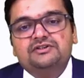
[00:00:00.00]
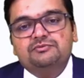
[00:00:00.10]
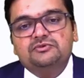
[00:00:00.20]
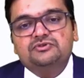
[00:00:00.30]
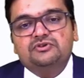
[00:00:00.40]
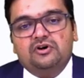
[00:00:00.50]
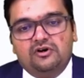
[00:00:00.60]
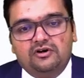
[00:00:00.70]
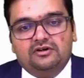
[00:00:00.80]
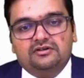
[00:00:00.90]
disputes,
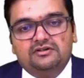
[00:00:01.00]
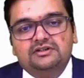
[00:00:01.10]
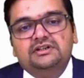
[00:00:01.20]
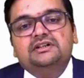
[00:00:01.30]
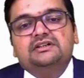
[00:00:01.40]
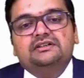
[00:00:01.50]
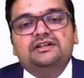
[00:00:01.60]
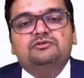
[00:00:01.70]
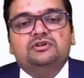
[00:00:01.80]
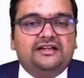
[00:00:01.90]
or
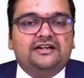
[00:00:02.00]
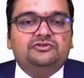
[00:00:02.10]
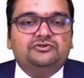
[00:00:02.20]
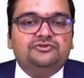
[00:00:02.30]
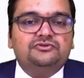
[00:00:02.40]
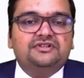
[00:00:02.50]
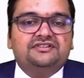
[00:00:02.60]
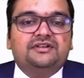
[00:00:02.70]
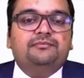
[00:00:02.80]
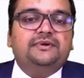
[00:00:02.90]
they would like to use
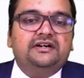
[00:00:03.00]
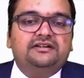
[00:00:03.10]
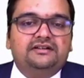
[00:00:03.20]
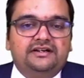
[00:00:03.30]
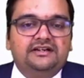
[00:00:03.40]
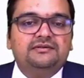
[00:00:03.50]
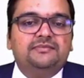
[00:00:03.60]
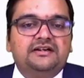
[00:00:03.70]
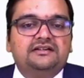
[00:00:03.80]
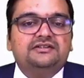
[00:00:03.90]
a separate
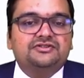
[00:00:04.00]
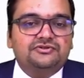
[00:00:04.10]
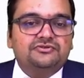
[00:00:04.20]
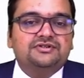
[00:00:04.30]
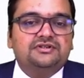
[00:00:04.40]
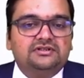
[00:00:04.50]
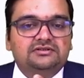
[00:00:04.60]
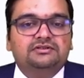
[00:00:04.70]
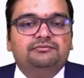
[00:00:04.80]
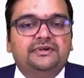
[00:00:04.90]
independent
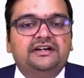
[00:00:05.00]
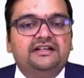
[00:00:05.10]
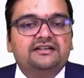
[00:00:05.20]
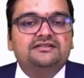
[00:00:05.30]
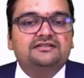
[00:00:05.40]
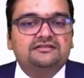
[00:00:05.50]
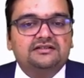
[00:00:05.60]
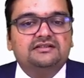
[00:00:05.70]
institutional mediation,